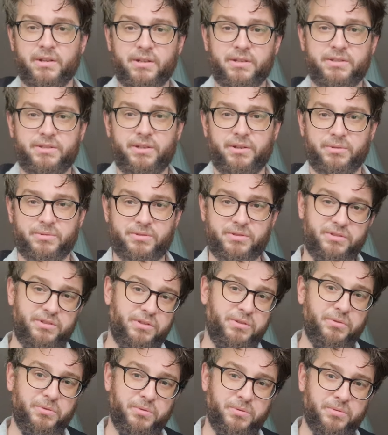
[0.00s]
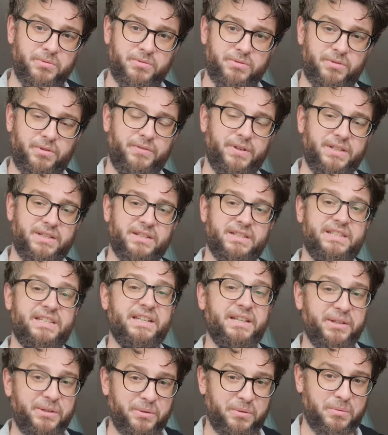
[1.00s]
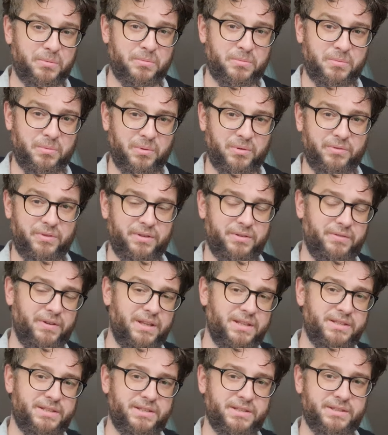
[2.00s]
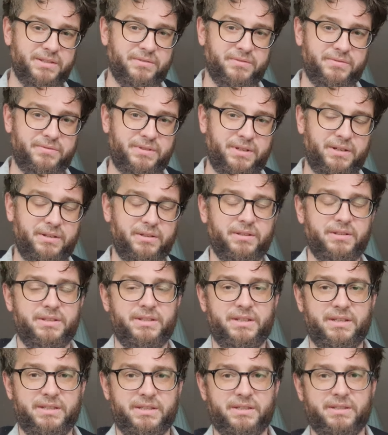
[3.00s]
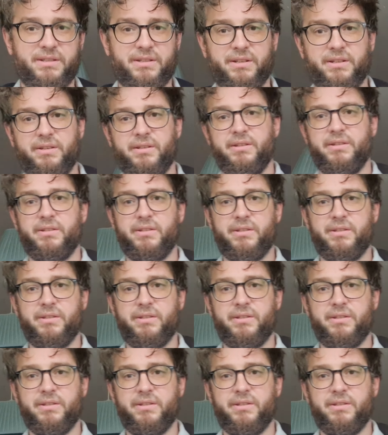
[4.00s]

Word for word: So to do, so I think to deal with the advances of technology as it's going to